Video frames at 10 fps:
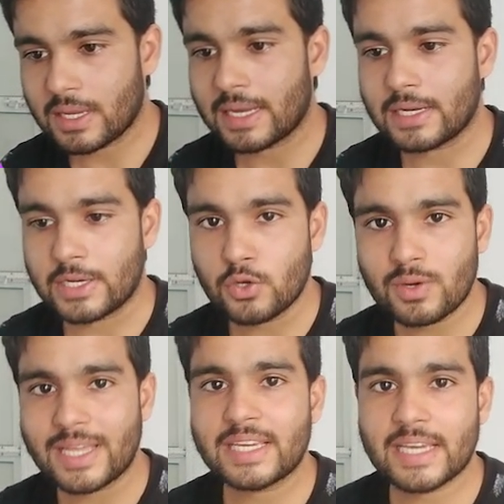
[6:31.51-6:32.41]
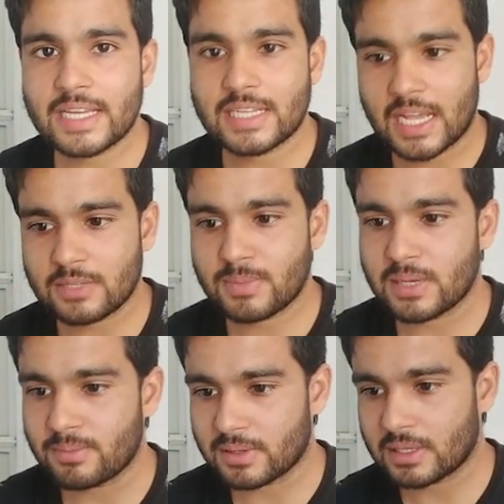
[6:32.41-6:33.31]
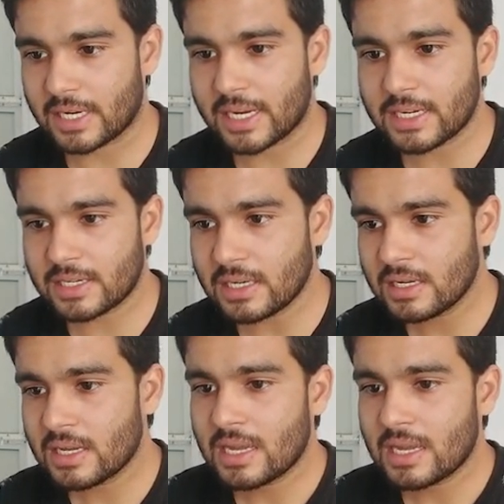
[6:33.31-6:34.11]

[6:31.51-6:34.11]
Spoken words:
a new linkage has been created,